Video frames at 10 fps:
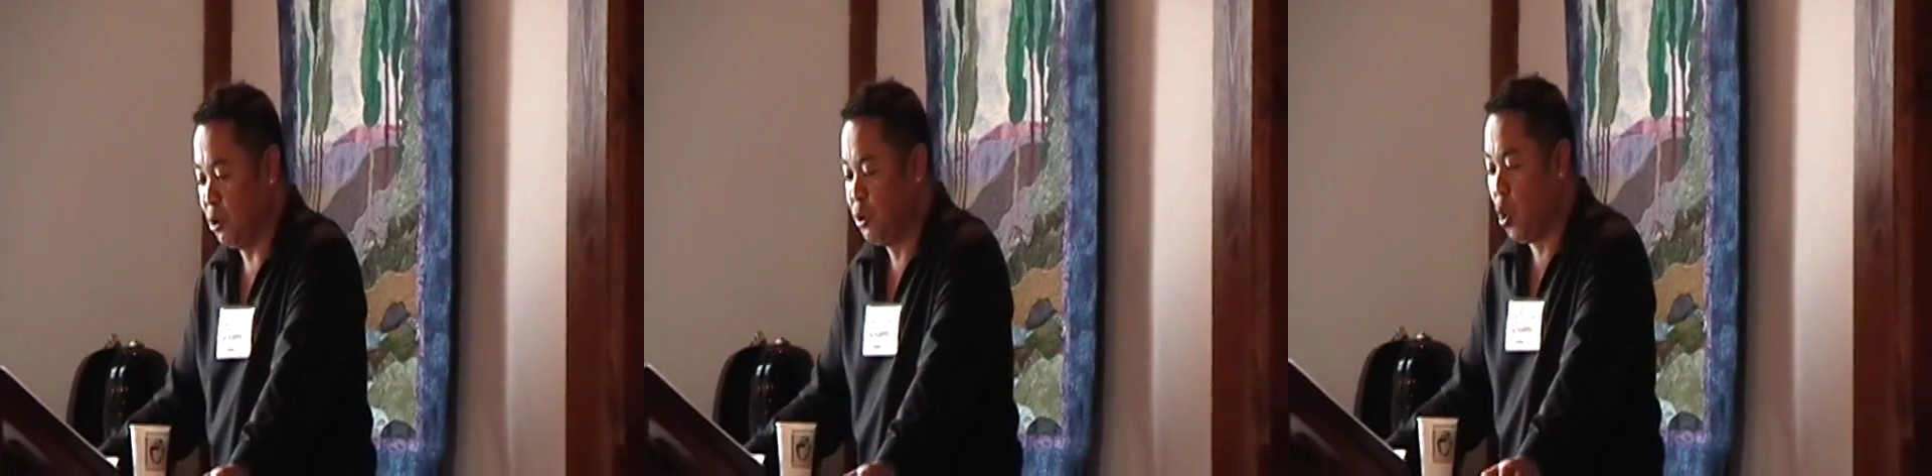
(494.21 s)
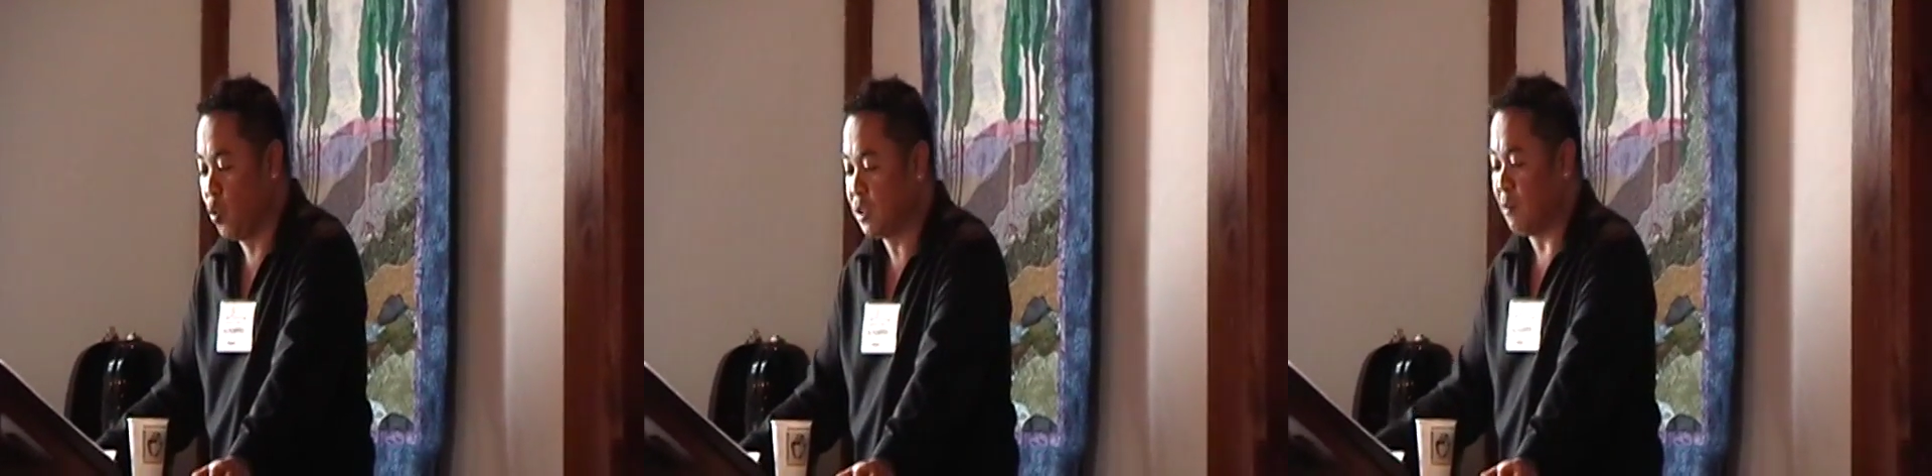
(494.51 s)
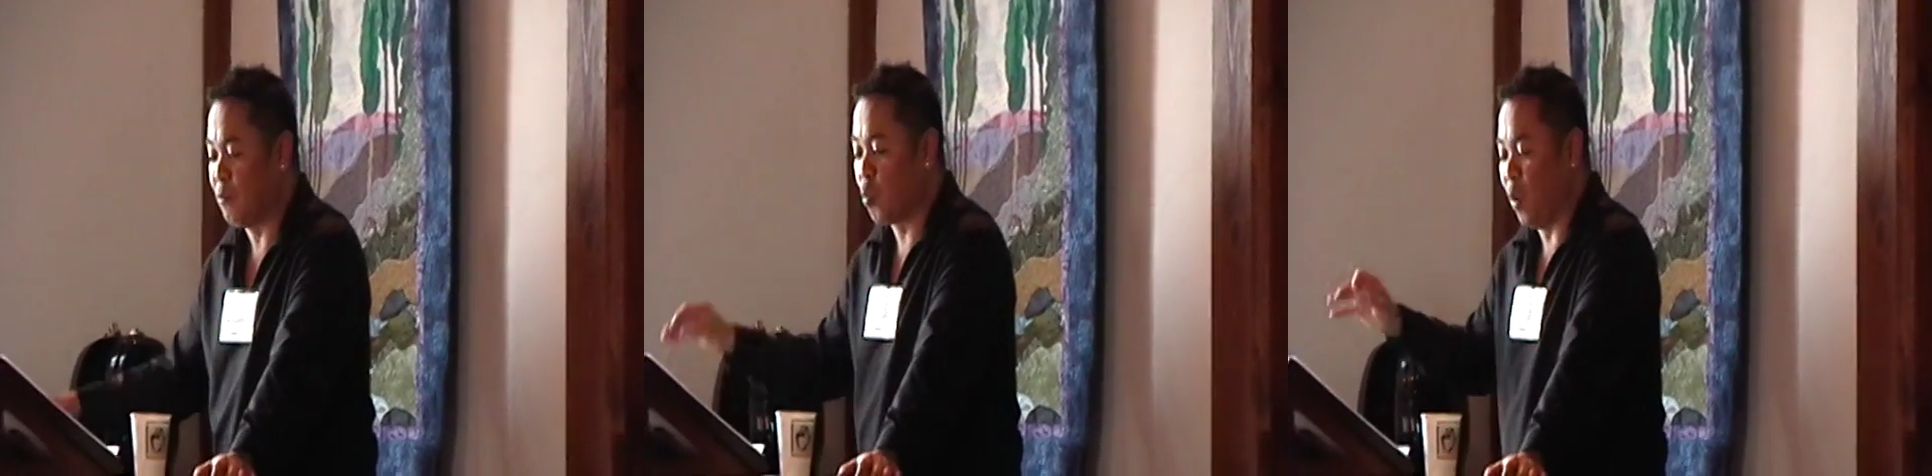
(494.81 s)
knows
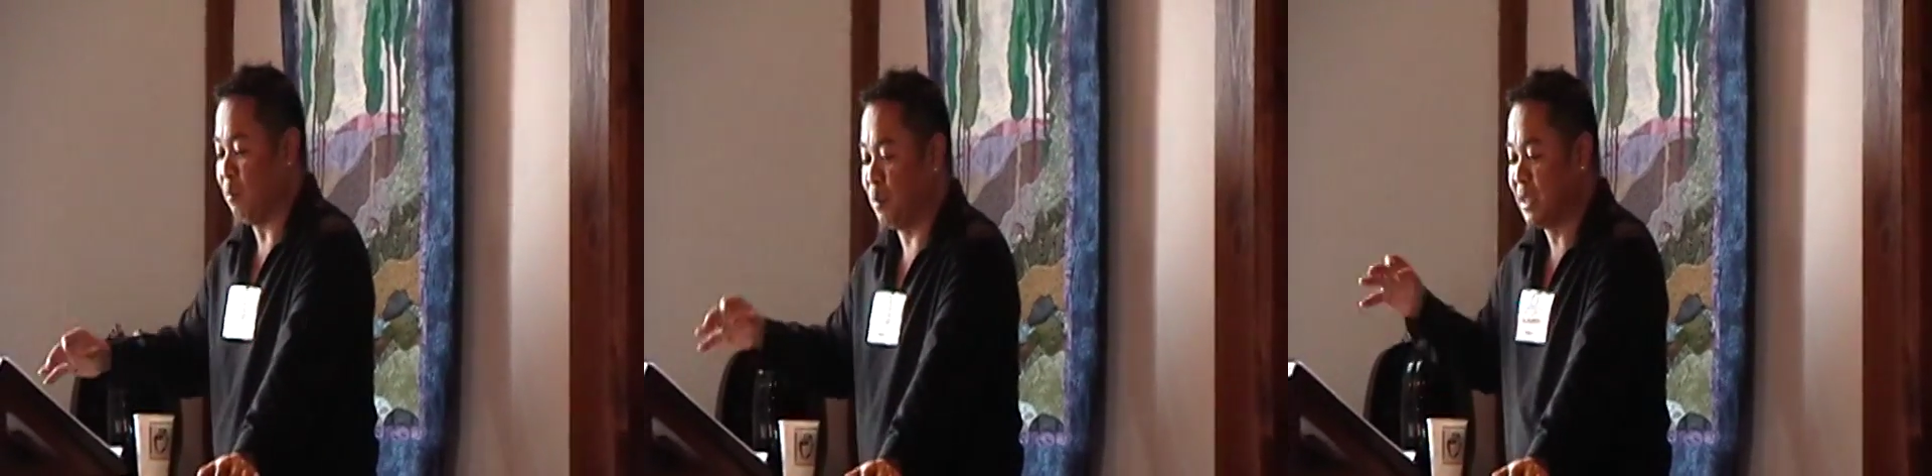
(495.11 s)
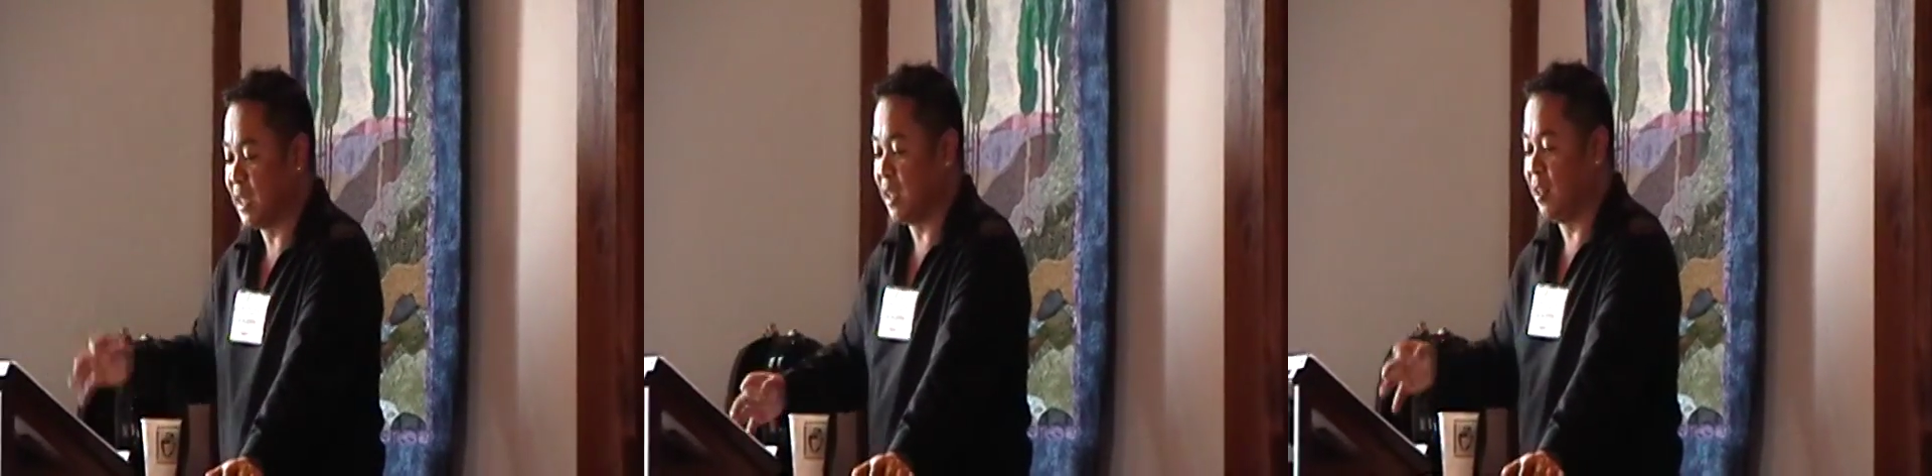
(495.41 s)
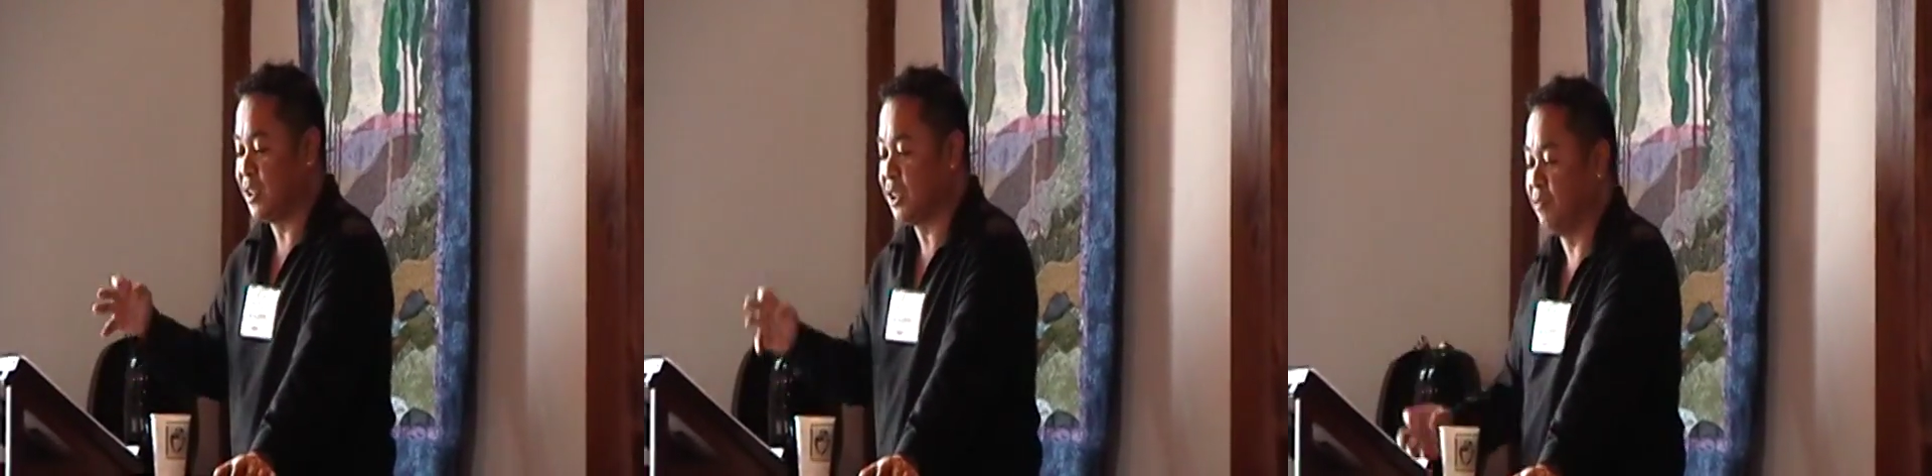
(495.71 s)
for what
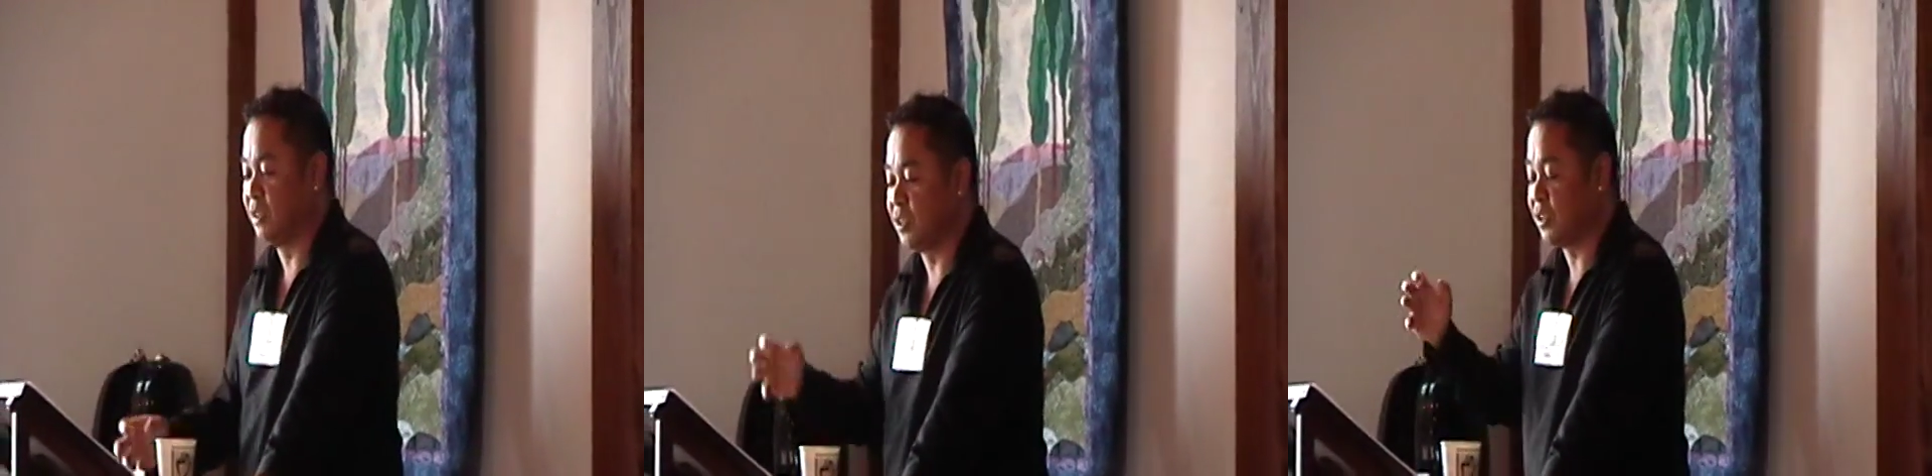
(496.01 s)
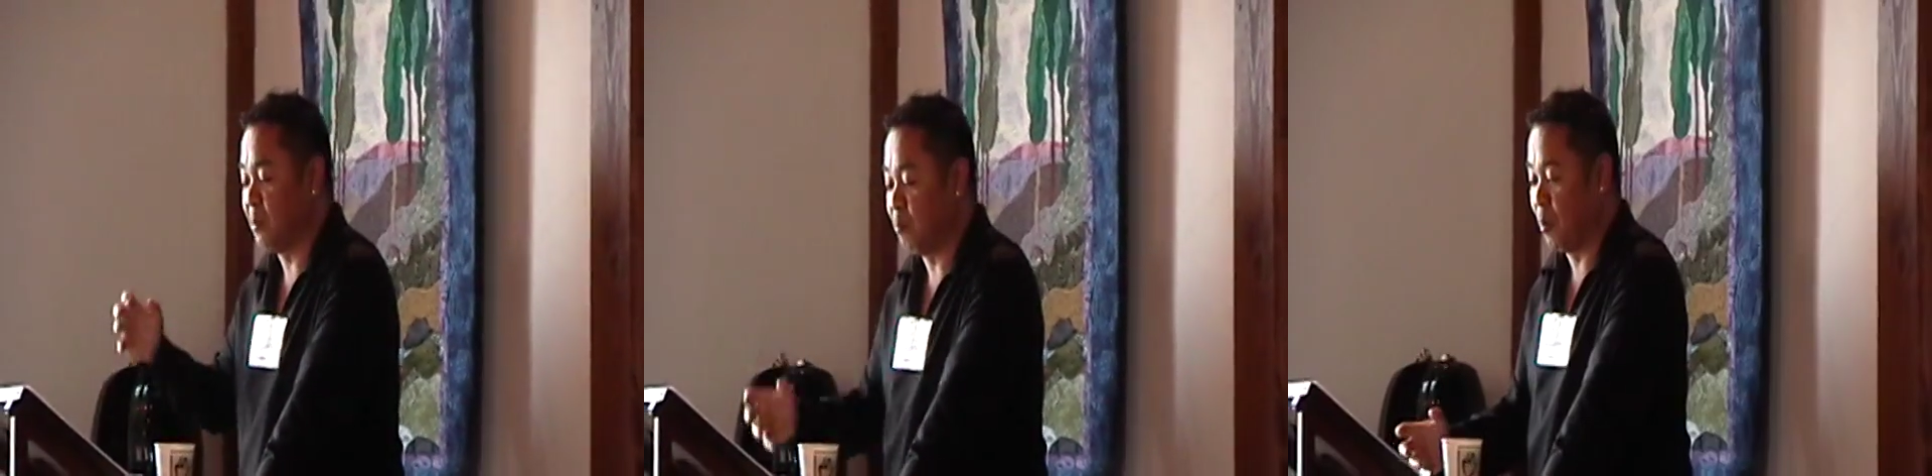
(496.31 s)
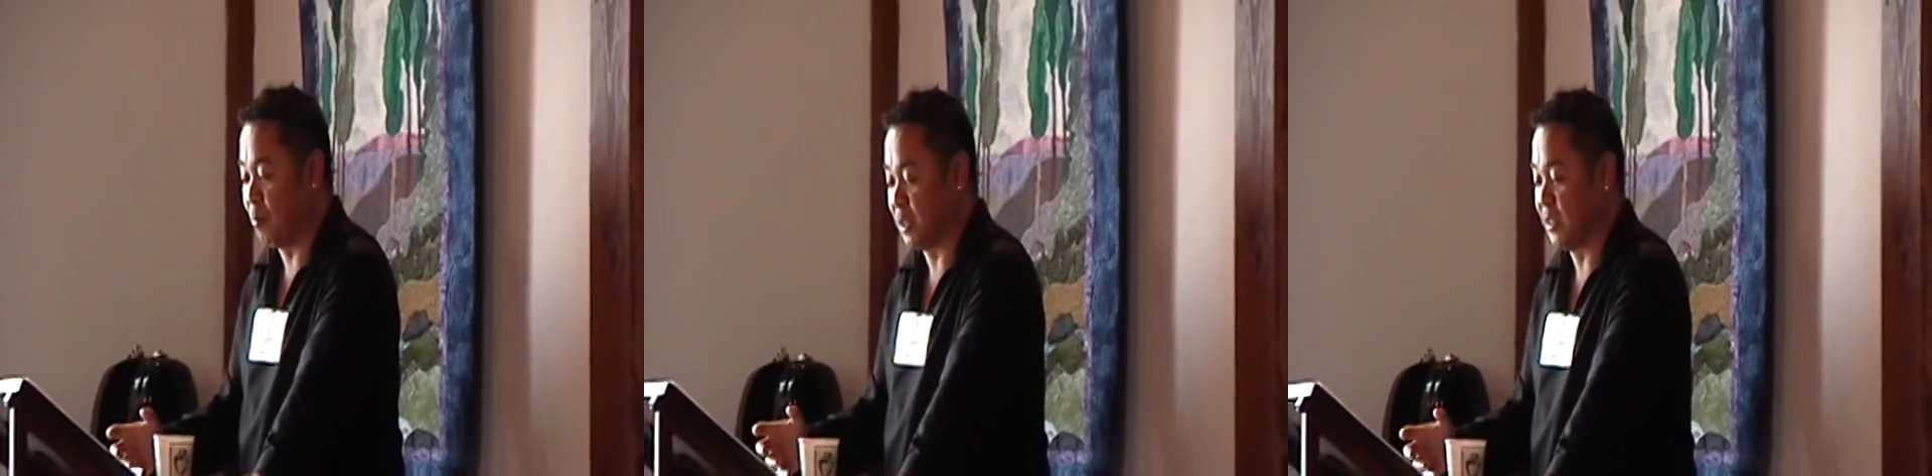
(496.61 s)
particular services and
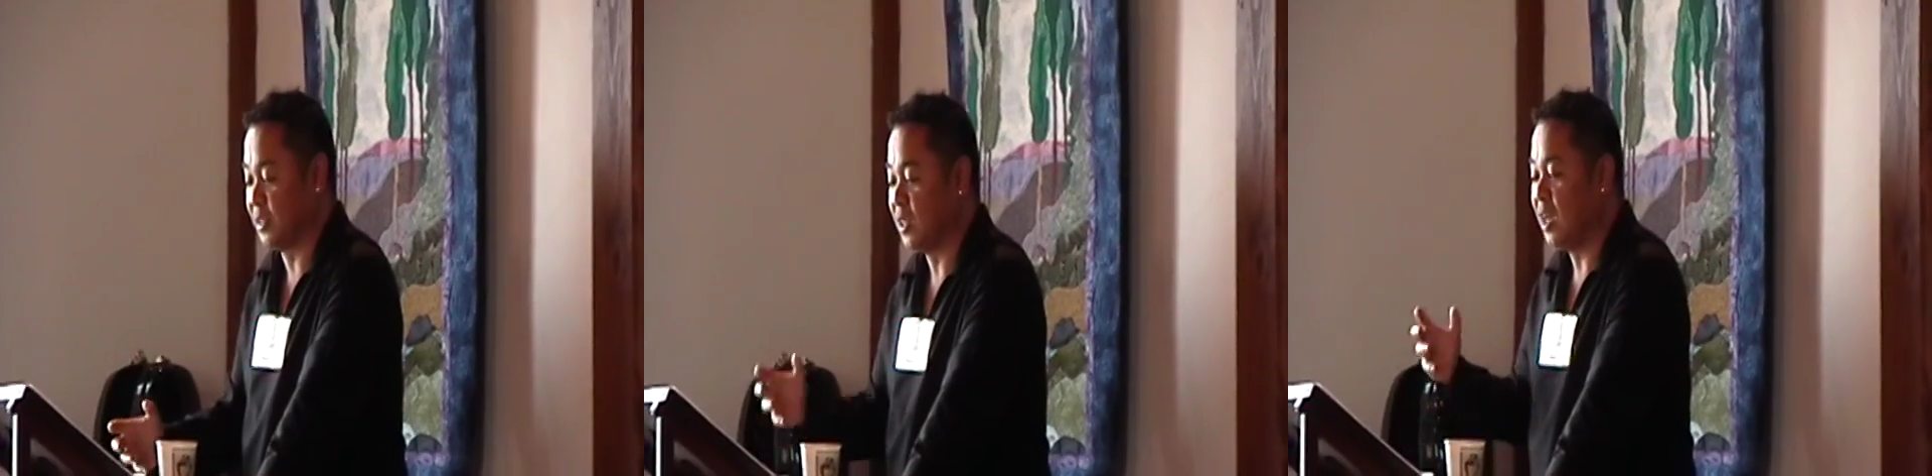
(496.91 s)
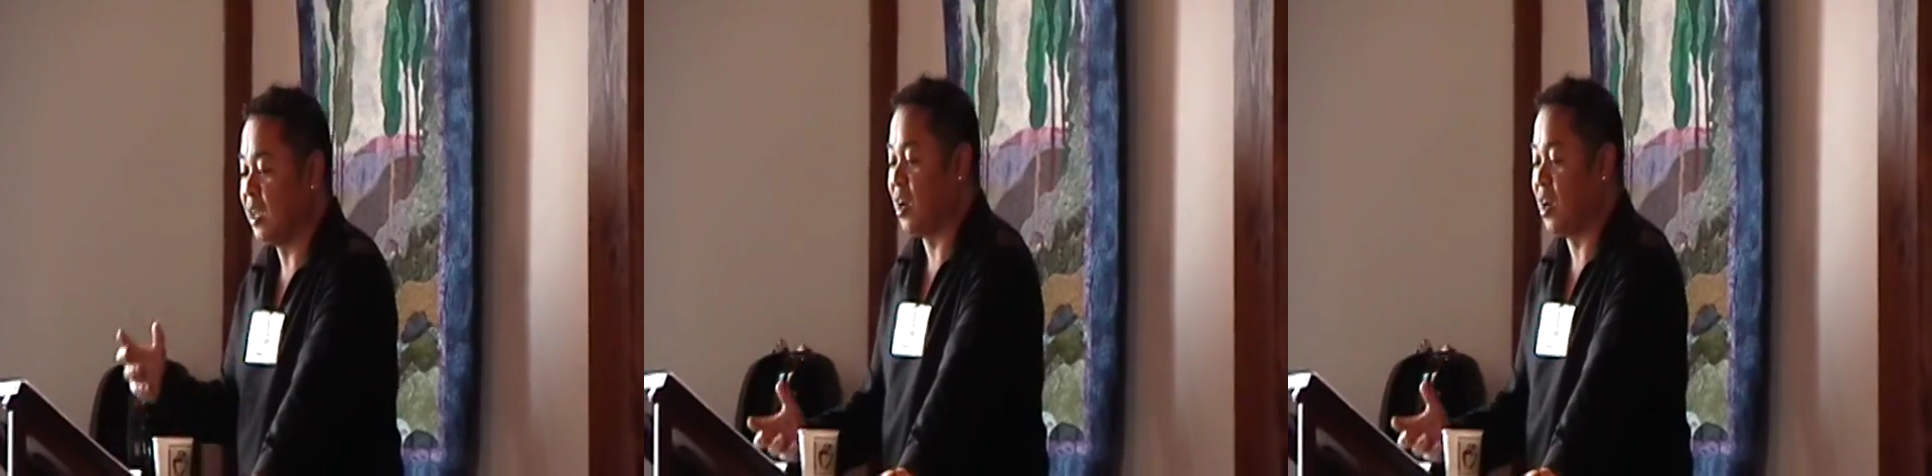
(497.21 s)
purposes